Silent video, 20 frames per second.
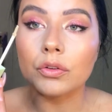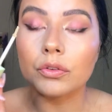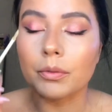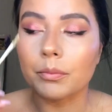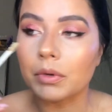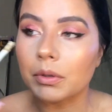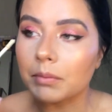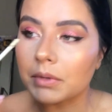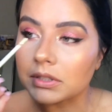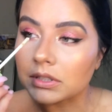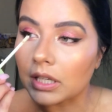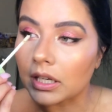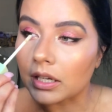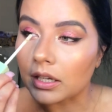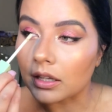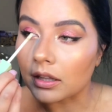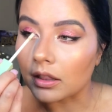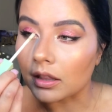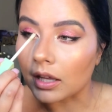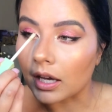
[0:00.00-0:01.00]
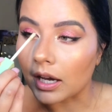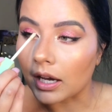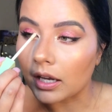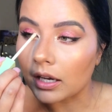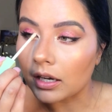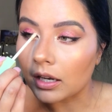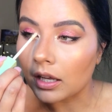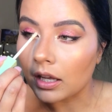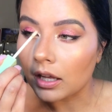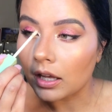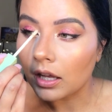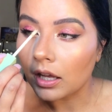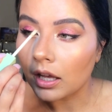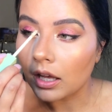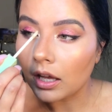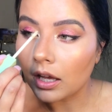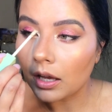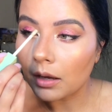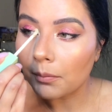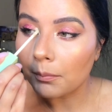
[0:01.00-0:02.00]
So I'm going to be taking that
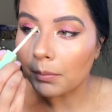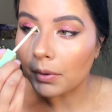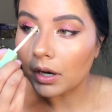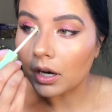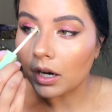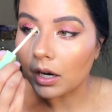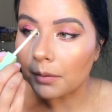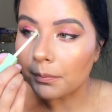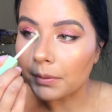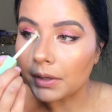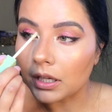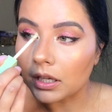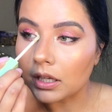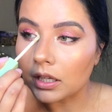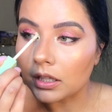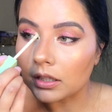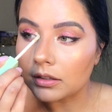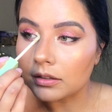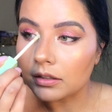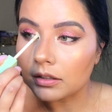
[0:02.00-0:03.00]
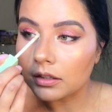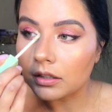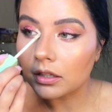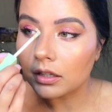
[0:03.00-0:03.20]
and popping it